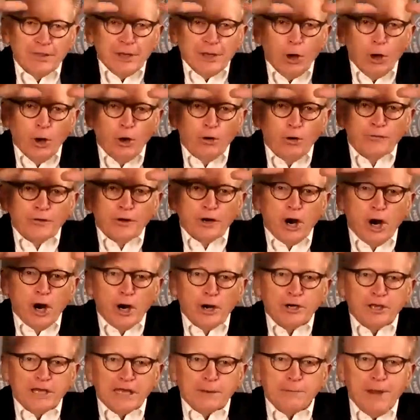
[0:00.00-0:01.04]
the
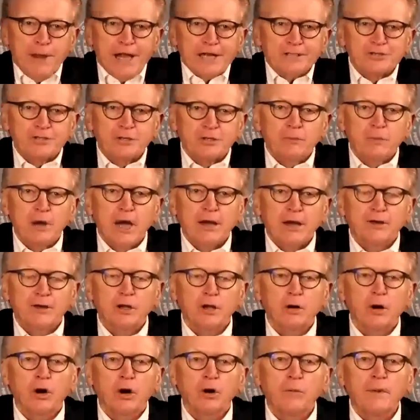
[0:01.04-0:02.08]
overarching mastermind,
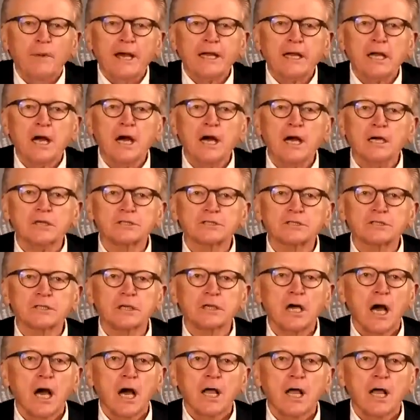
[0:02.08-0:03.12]
you go, oh my gosh,